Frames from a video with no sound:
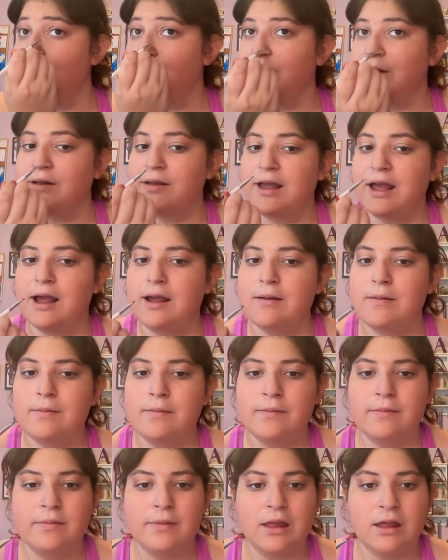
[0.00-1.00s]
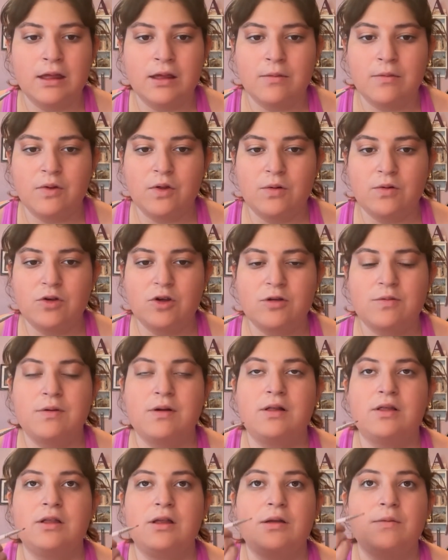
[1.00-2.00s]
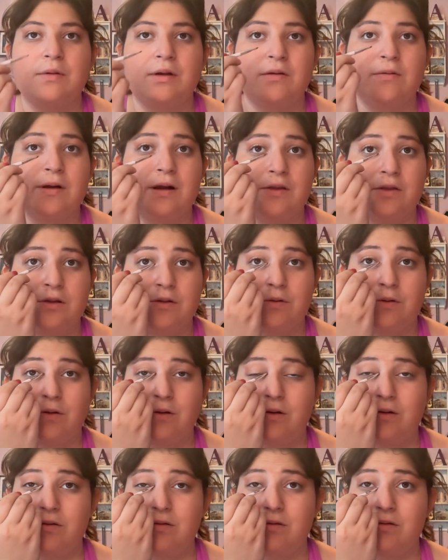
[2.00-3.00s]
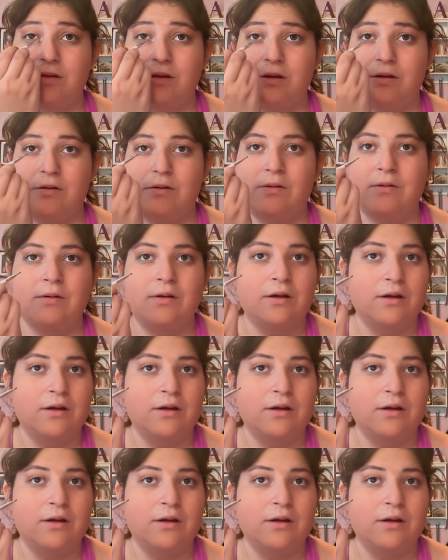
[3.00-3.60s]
But then we just put a little bit around the corners too.